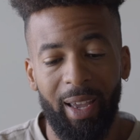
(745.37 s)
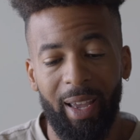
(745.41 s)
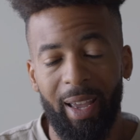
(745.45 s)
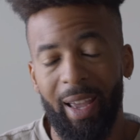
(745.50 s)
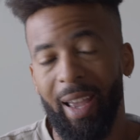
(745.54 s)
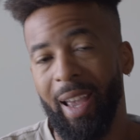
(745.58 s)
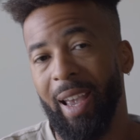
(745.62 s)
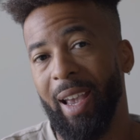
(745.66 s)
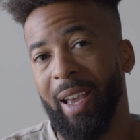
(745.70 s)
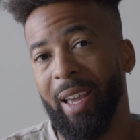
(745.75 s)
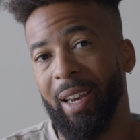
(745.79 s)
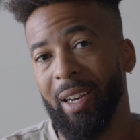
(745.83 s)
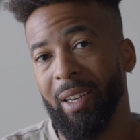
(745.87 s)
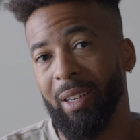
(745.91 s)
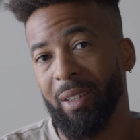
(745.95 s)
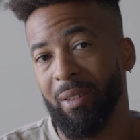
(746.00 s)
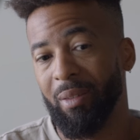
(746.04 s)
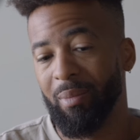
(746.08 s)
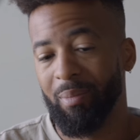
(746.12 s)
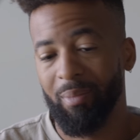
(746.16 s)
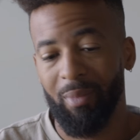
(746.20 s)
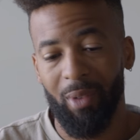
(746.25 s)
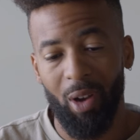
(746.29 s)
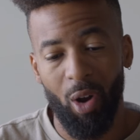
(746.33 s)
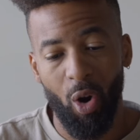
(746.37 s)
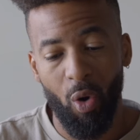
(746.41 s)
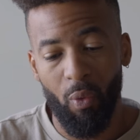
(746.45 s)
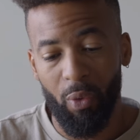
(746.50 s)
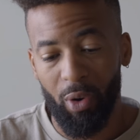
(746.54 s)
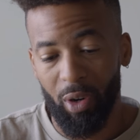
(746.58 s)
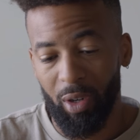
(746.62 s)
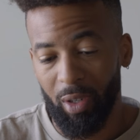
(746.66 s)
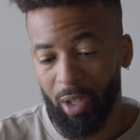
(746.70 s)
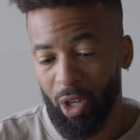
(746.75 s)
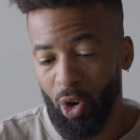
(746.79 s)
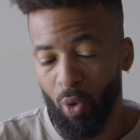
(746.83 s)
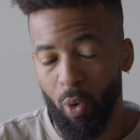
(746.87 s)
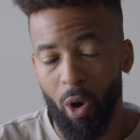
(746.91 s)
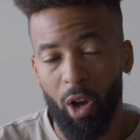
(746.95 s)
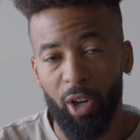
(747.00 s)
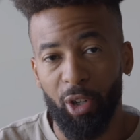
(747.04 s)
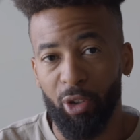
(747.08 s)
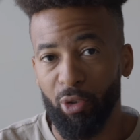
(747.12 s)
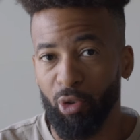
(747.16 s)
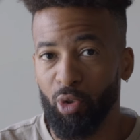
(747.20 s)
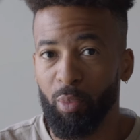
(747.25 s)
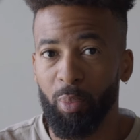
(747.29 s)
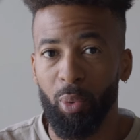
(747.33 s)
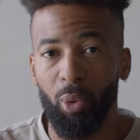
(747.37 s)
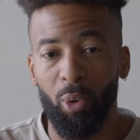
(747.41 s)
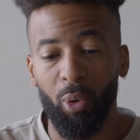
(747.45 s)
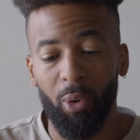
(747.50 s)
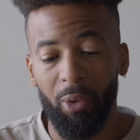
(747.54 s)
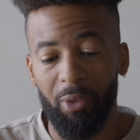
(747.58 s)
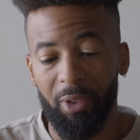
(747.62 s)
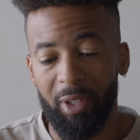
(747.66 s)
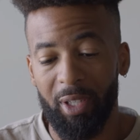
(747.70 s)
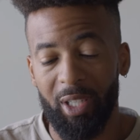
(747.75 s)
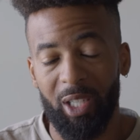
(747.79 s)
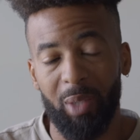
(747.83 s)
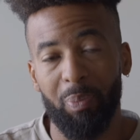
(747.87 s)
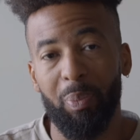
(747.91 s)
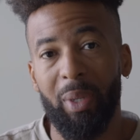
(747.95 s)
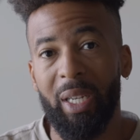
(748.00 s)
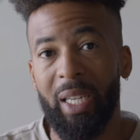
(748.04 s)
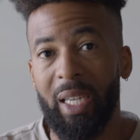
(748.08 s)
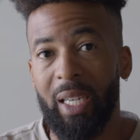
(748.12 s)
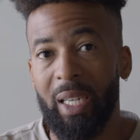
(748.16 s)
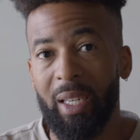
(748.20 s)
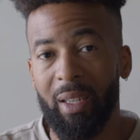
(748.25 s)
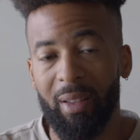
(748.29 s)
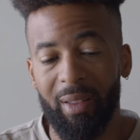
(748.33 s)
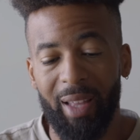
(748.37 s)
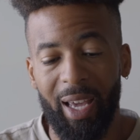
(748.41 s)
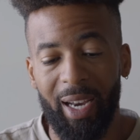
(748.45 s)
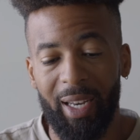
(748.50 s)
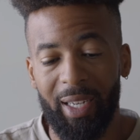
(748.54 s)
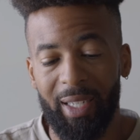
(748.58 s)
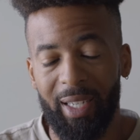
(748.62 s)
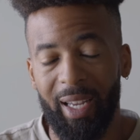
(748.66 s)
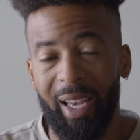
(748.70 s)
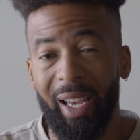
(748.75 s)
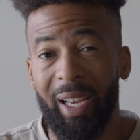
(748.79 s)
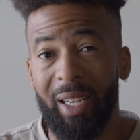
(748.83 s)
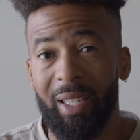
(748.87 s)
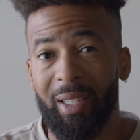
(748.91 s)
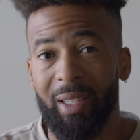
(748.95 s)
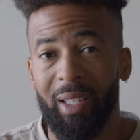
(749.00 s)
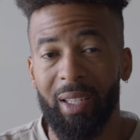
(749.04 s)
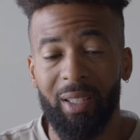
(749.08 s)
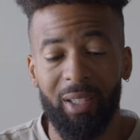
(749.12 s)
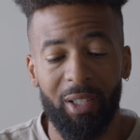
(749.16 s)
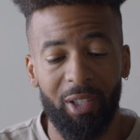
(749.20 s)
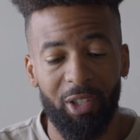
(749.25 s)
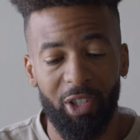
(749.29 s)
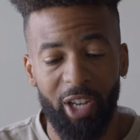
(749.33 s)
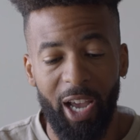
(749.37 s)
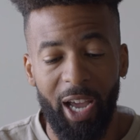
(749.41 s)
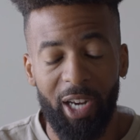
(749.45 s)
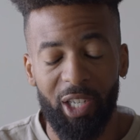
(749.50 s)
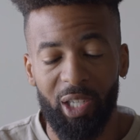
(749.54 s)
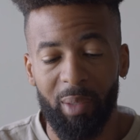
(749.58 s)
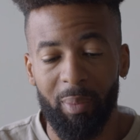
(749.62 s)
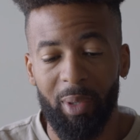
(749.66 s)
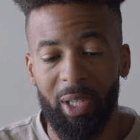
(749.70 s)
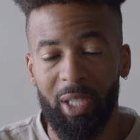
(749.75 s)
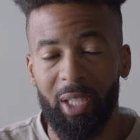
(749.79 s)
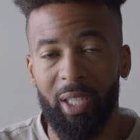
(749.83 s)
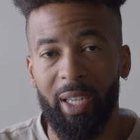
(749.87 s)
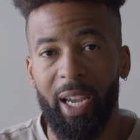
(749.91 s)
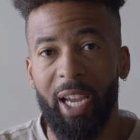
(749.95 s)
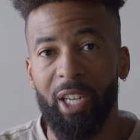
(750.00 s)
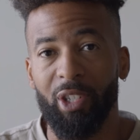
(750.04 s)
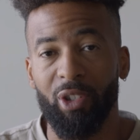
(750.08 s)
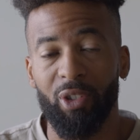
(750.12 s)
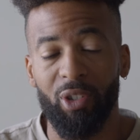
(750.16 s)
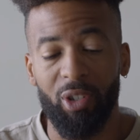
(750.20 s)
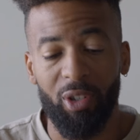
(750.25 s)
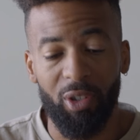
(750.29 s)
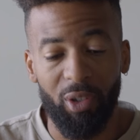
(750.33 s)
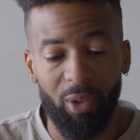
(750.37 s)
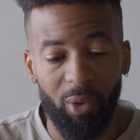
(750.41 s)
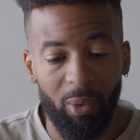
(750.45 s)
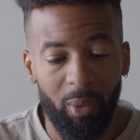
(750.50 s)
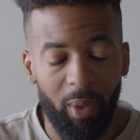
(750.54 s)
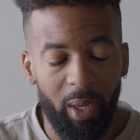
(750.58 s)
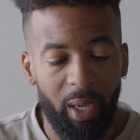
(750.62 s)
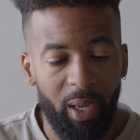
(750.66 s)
and over quadruple the speed that it takes this ChatGPT agent to do.